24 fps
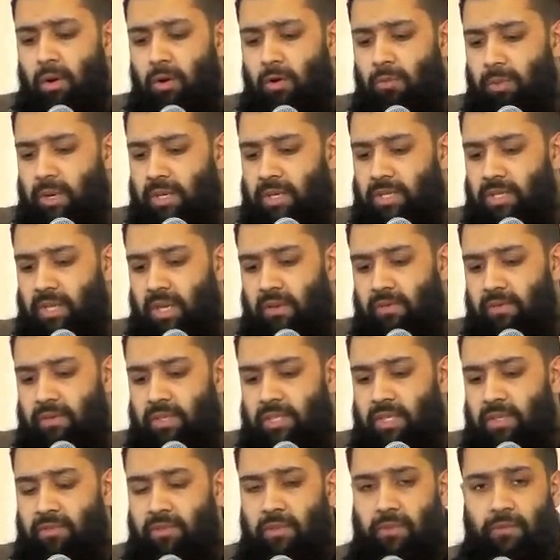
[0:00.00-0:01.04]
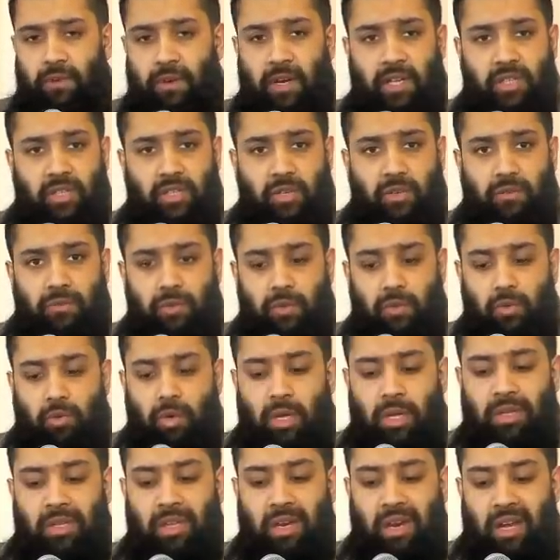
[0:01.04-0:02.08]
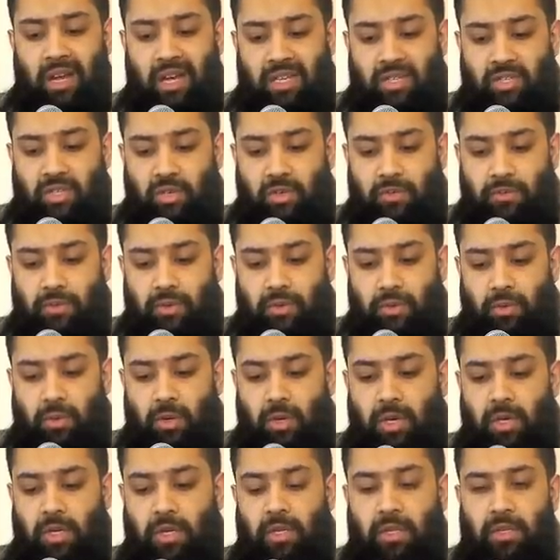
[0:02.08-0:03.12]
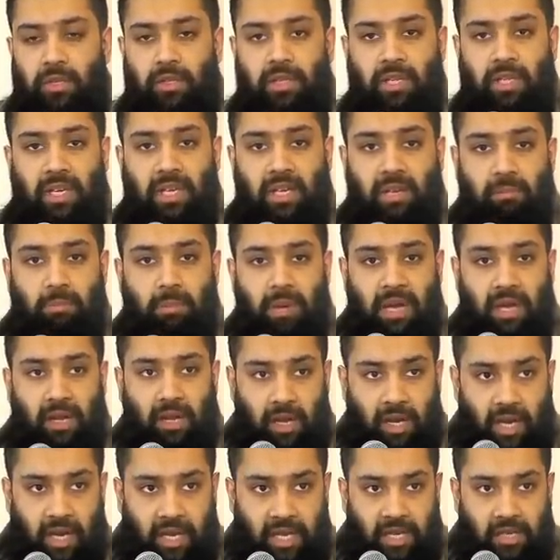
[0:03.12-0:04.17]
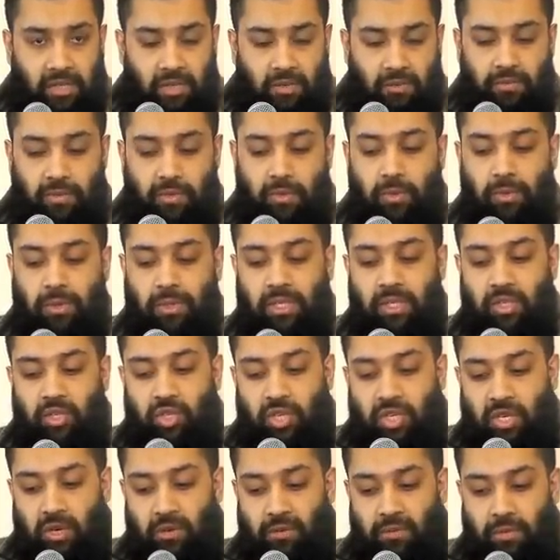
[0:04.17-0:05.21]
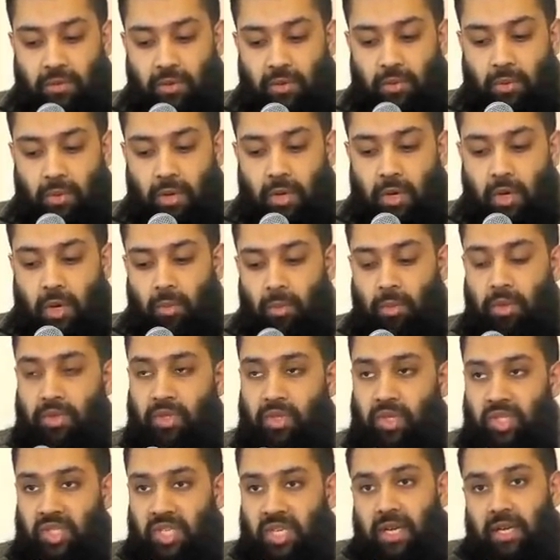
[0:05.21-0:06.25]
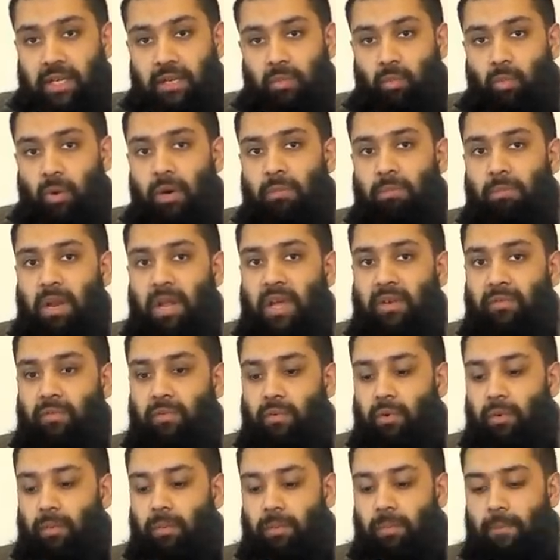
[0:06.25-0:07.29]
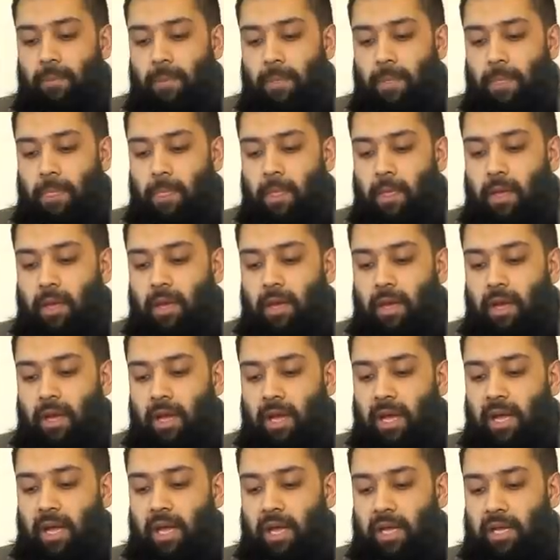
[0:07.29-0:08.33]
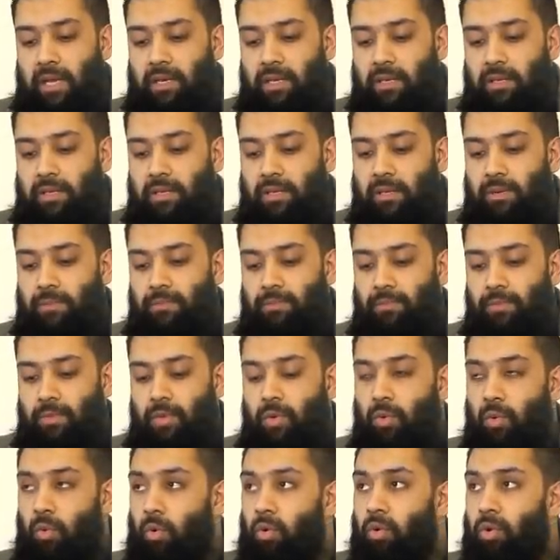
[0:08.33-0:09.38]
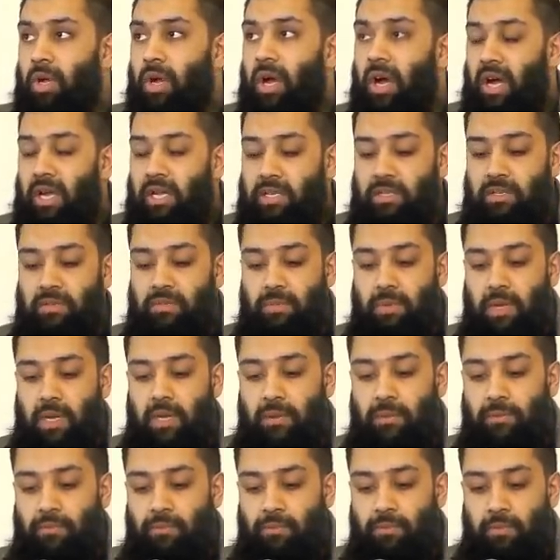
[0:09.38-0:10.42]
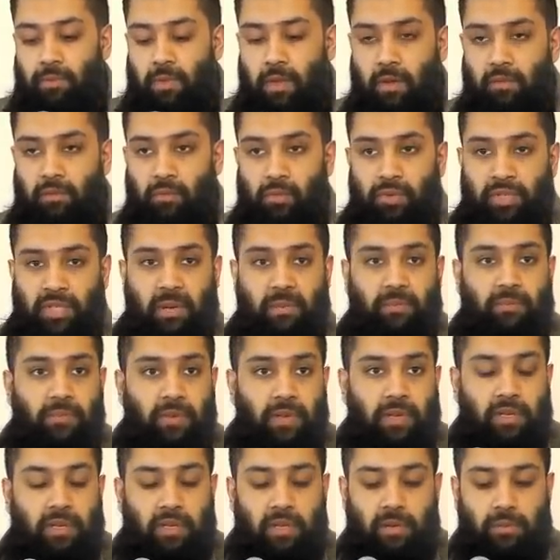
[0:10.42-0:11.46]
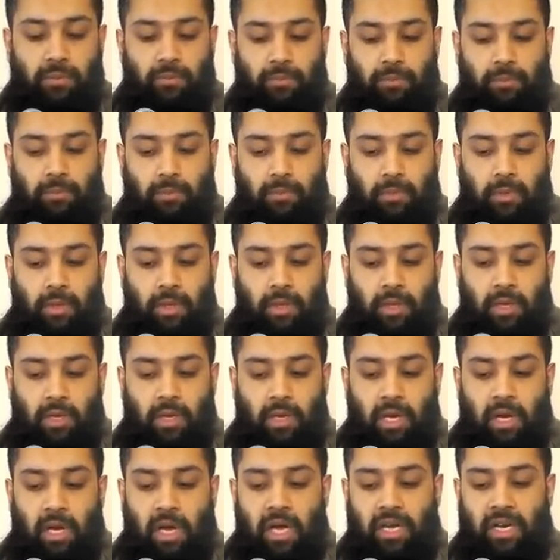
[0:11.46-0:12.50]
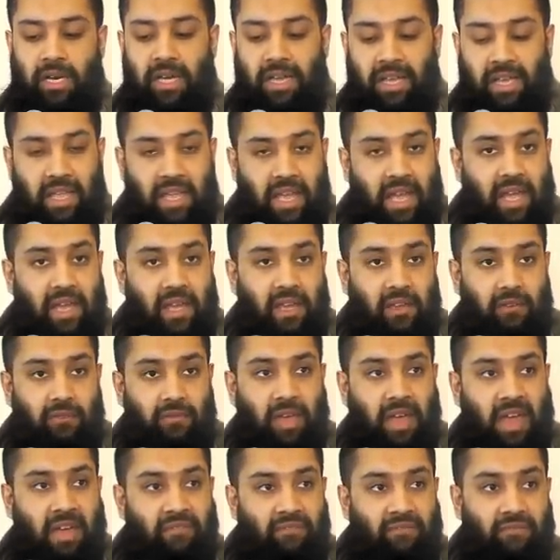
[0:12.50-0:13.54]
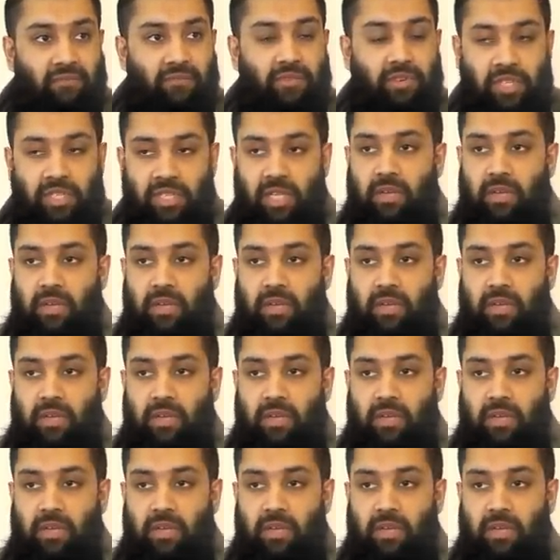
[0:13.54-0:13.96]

O my servants, that the first of you and the last of you, the mankind of you, the jinn of you, were to stand in one platform. And you all asked me for something. And I gave every